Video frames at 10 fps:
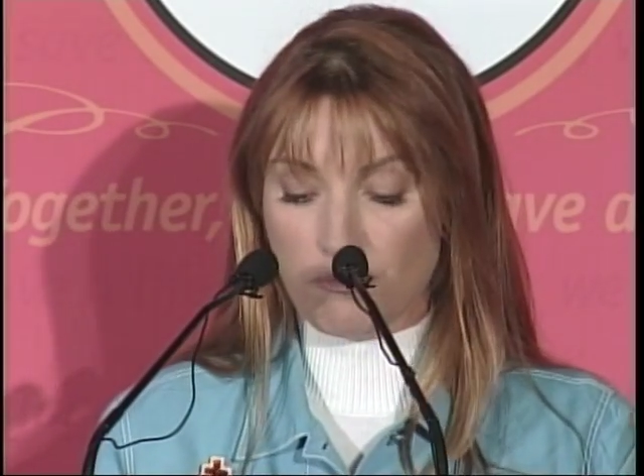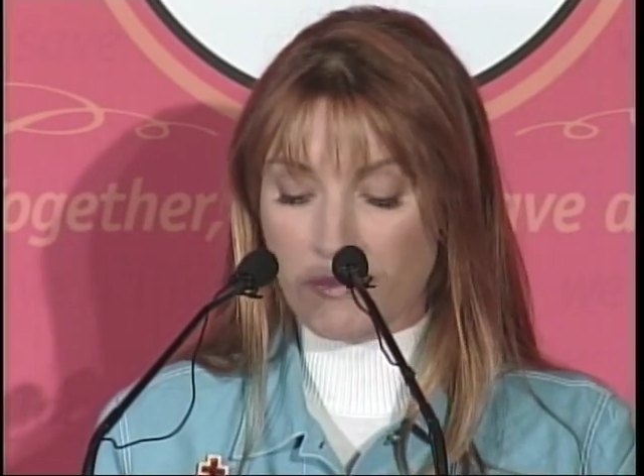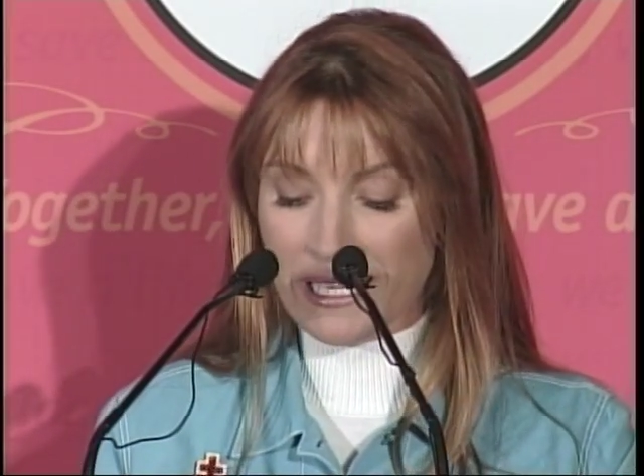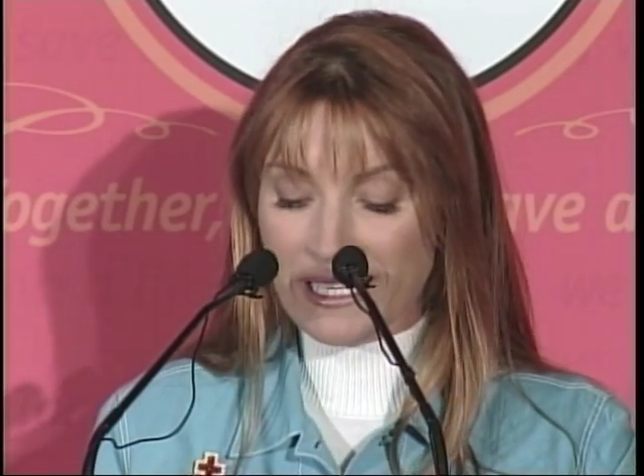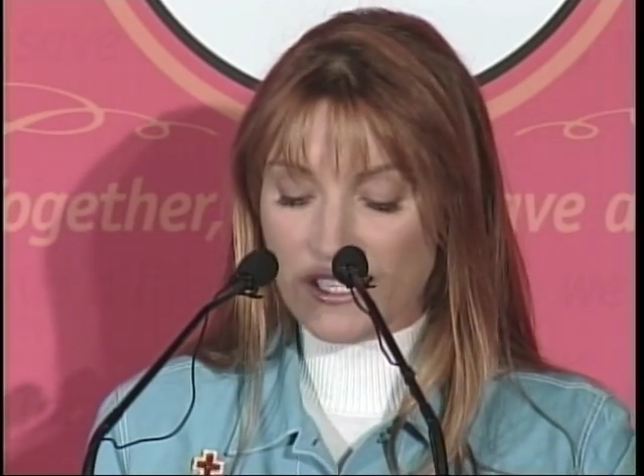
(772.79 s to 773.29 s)

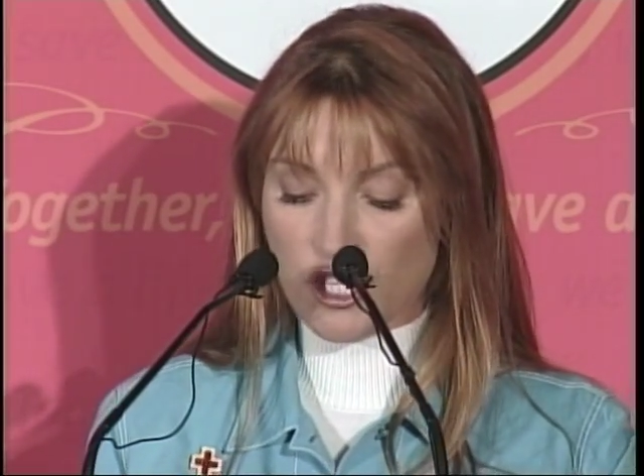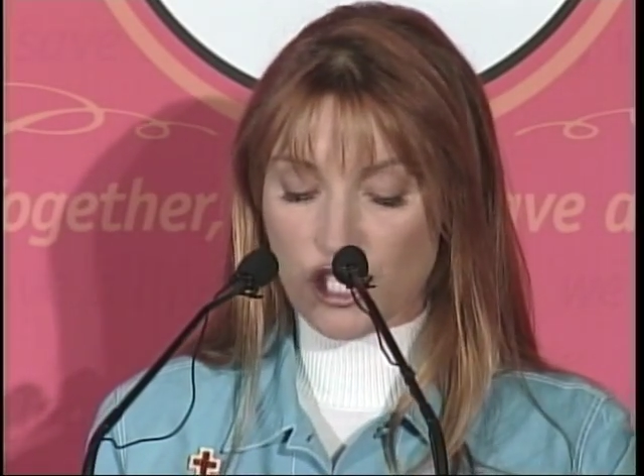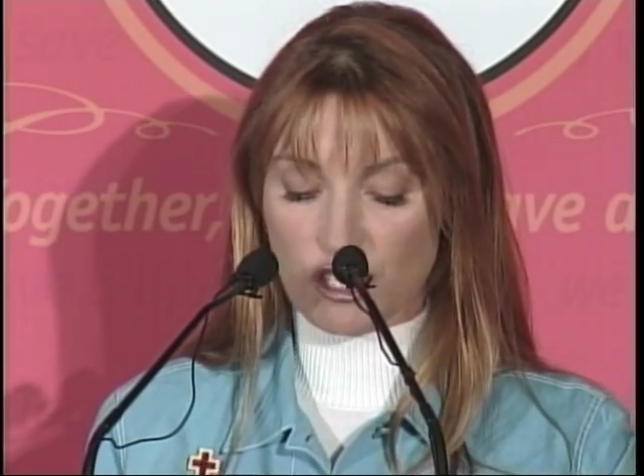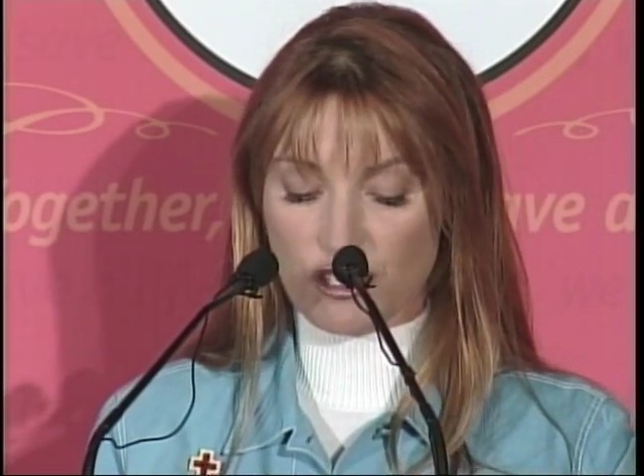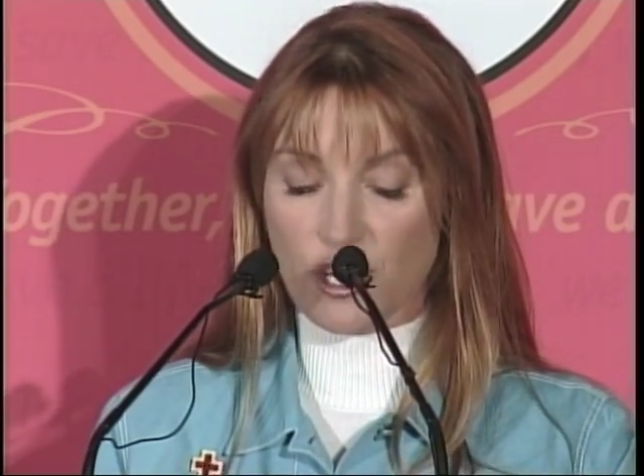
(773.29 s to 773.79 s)
million
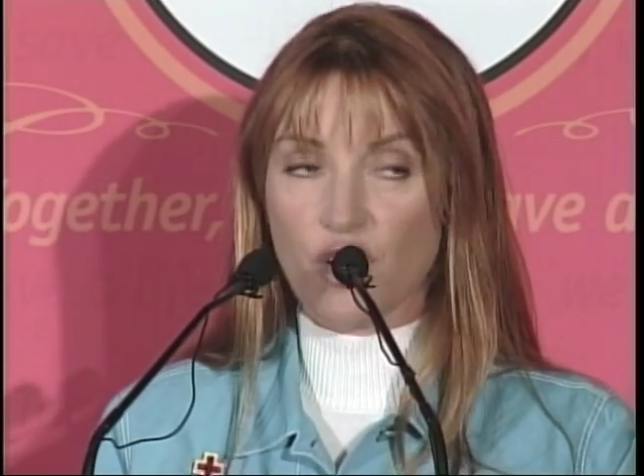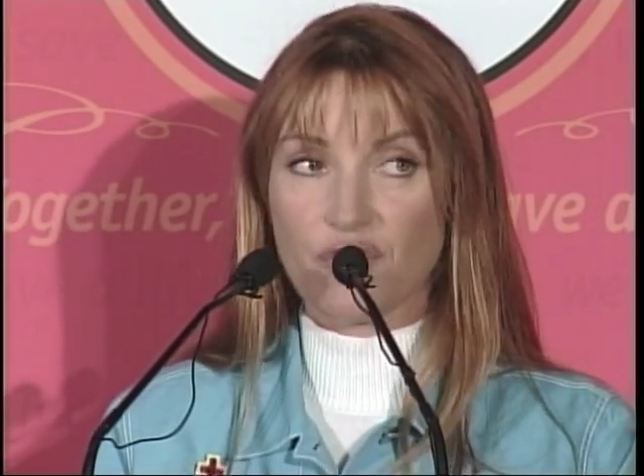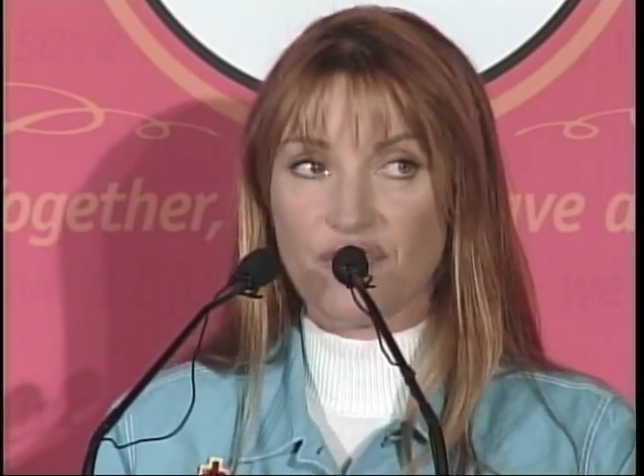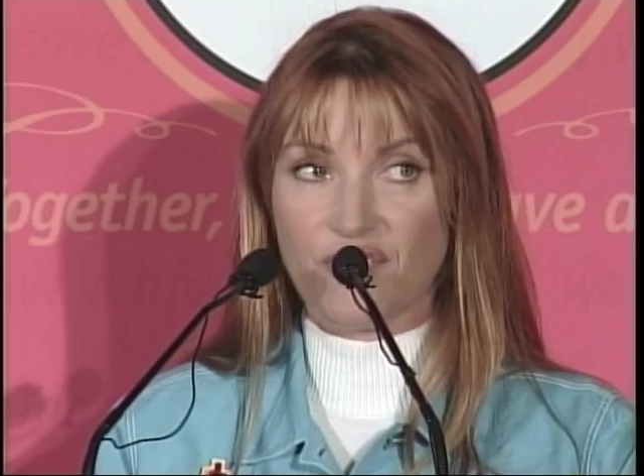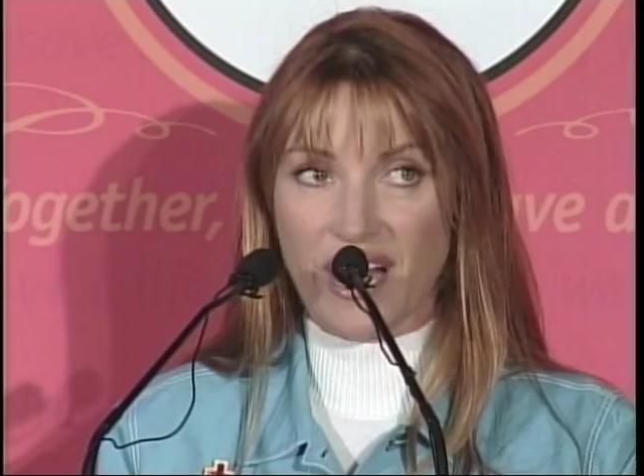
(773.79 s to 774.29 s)
children
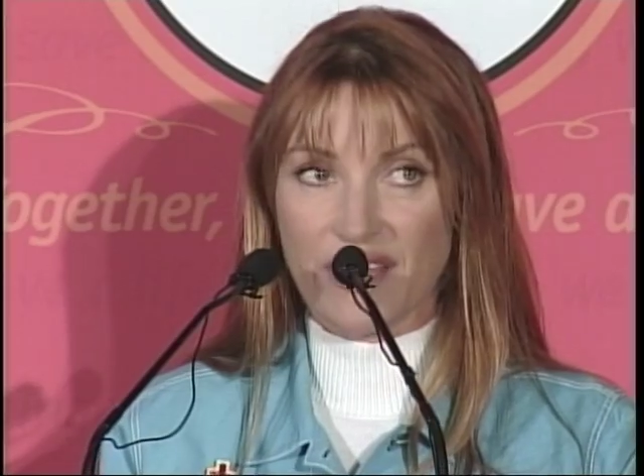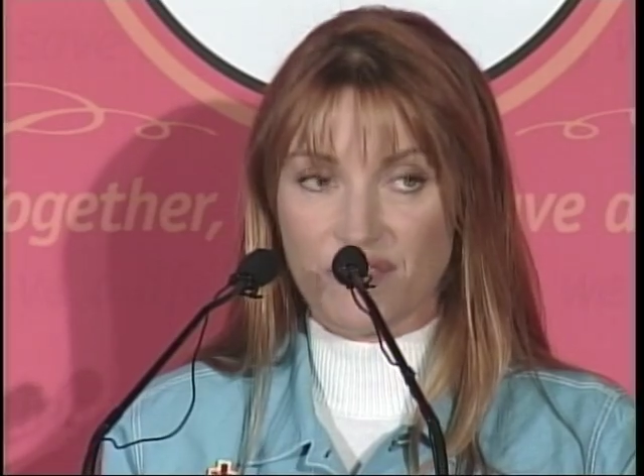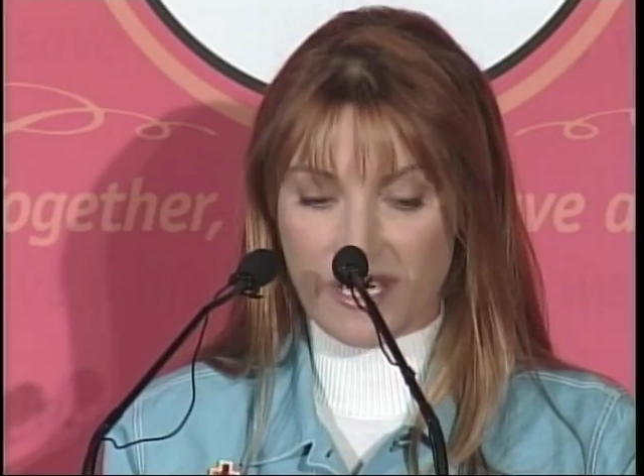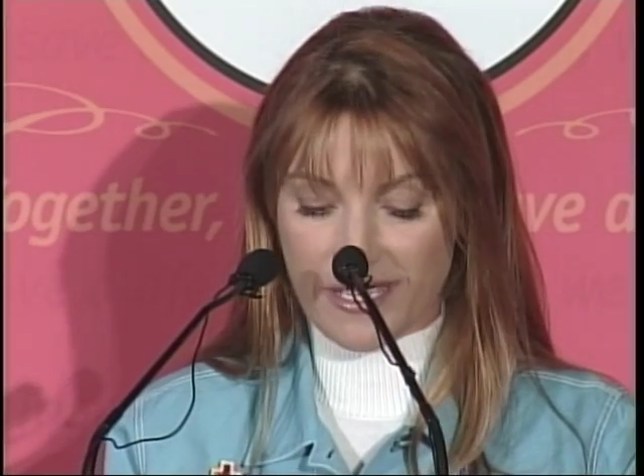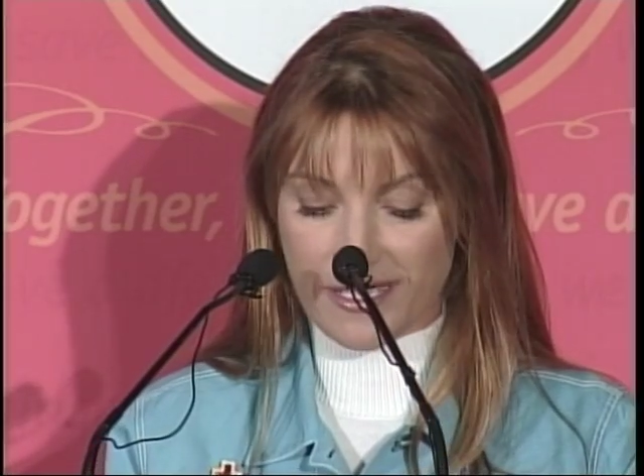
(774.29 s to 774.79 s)
over five
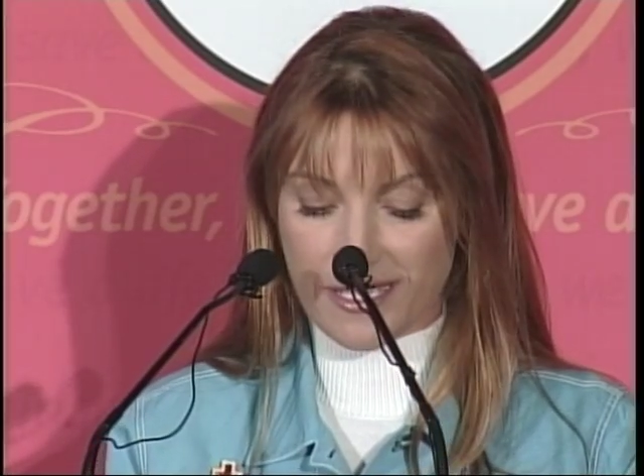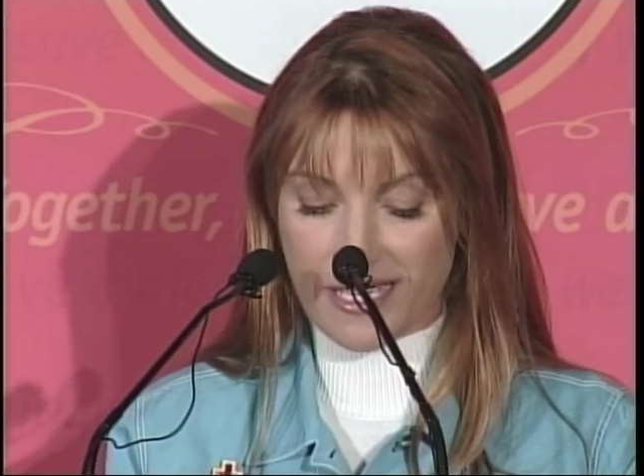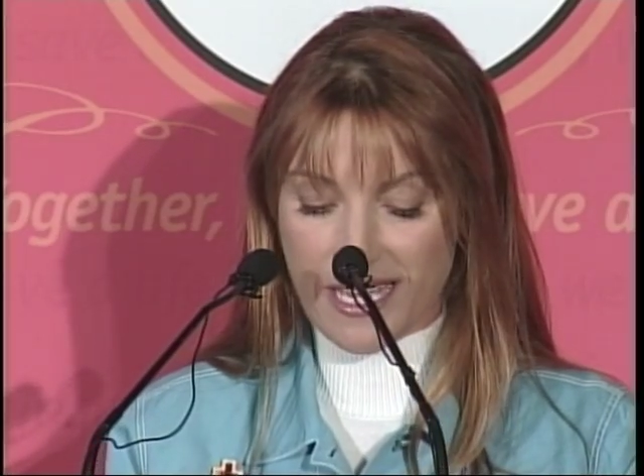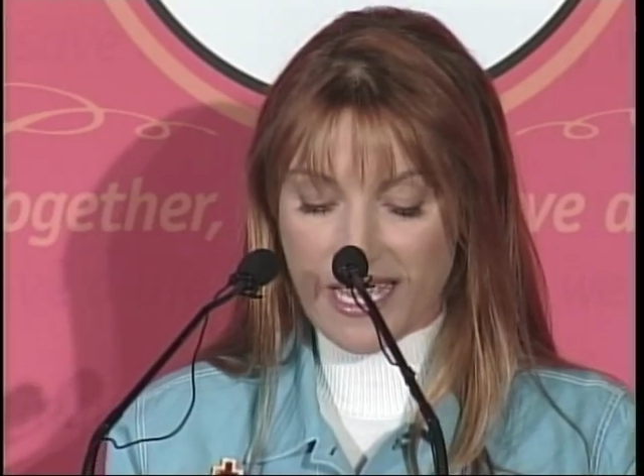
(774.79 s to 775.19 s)
years